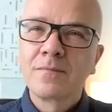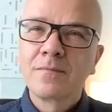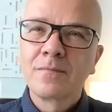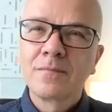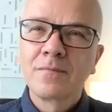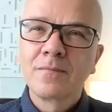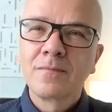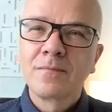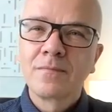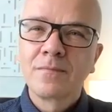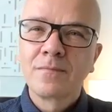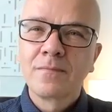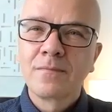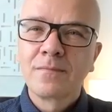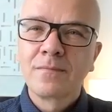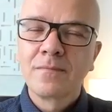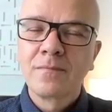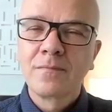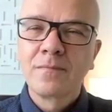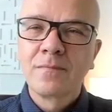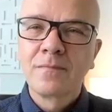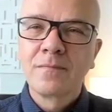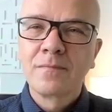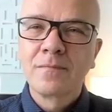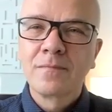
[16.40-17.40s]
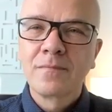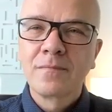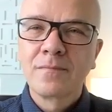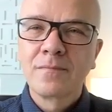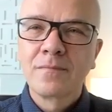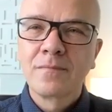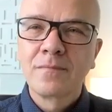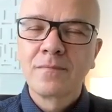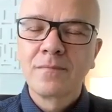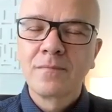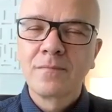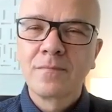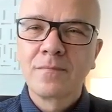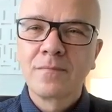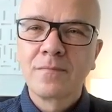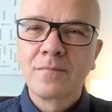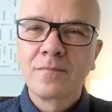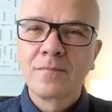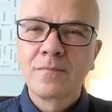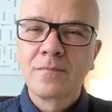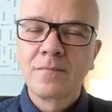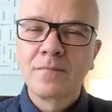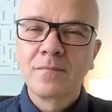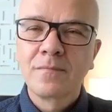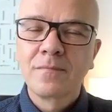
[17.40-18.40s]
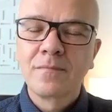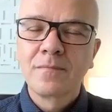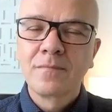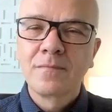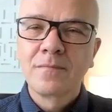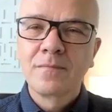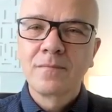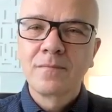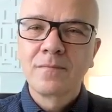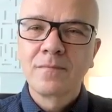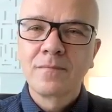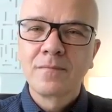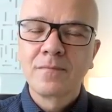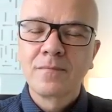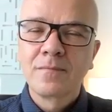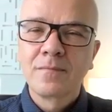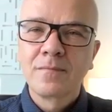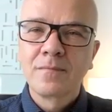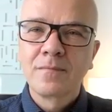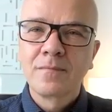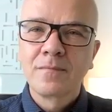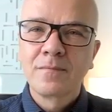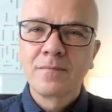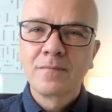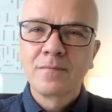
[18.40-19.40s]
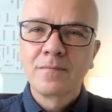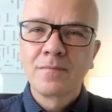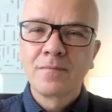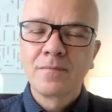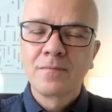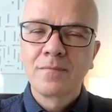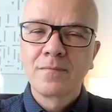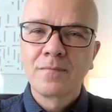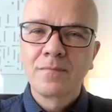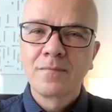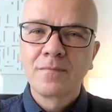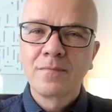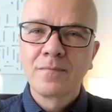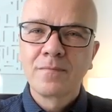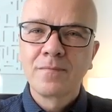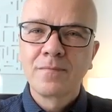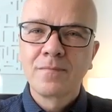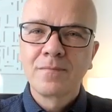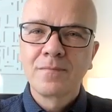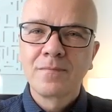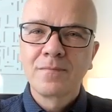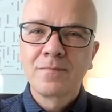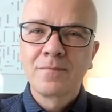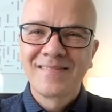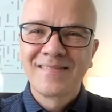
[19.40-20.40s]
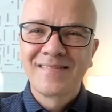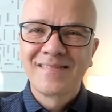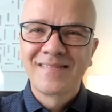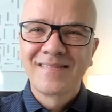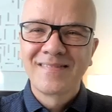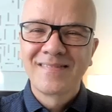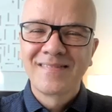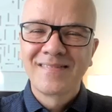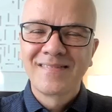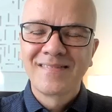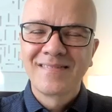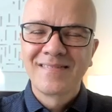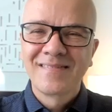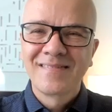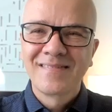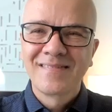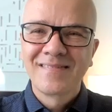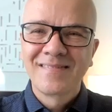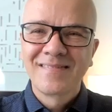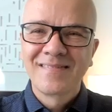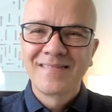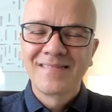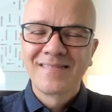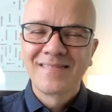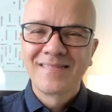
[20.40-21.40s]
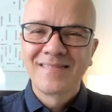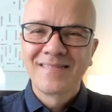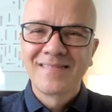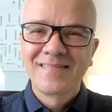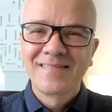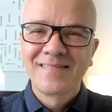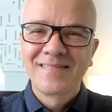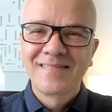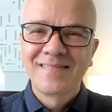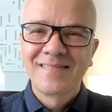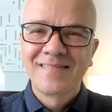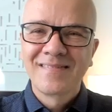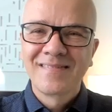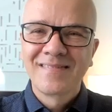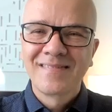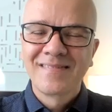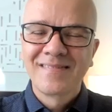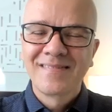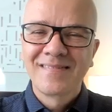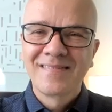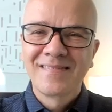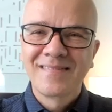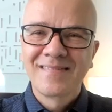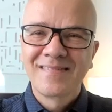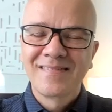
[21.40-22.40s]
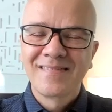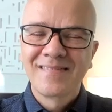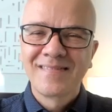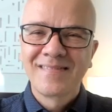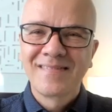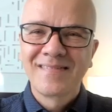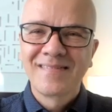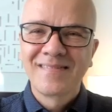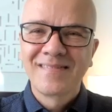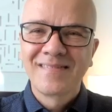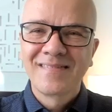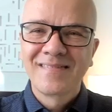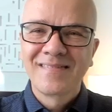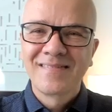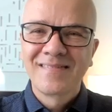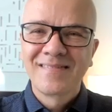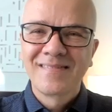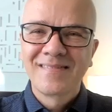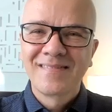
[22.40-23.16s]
(not speaking)